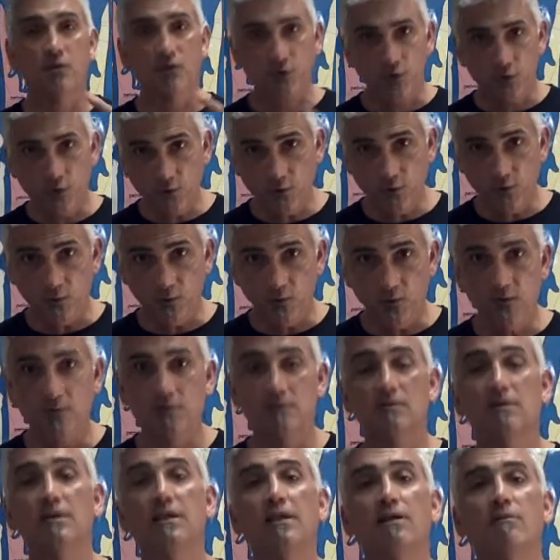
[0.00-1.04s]
You
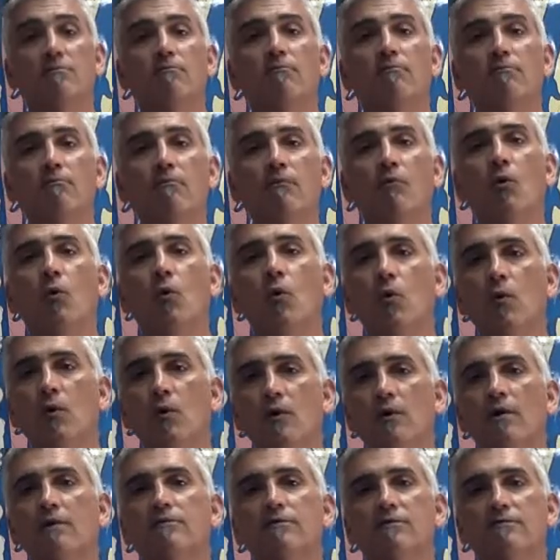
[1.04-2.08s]
need
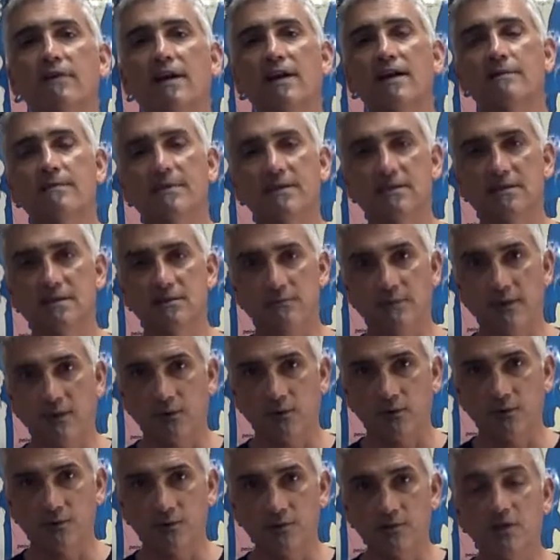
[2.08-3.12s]
more of the vitamins and
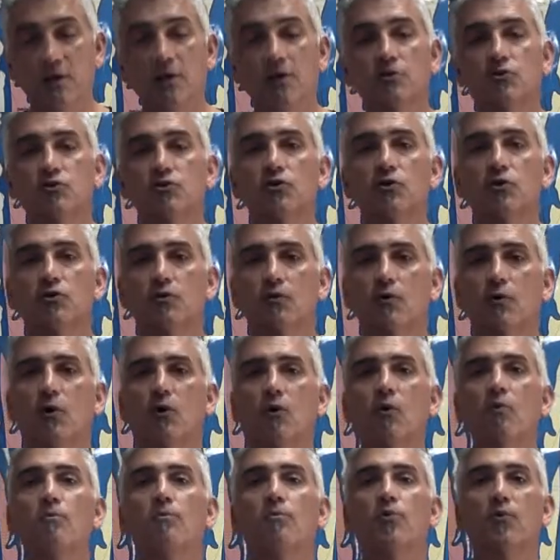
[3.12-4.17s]
minerals to
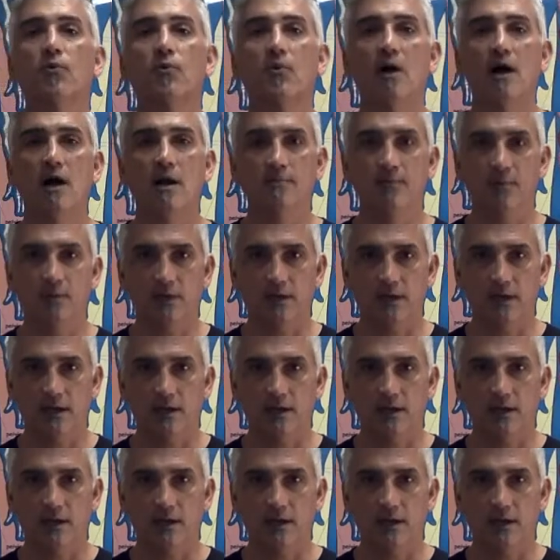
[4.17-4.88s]
grow properly.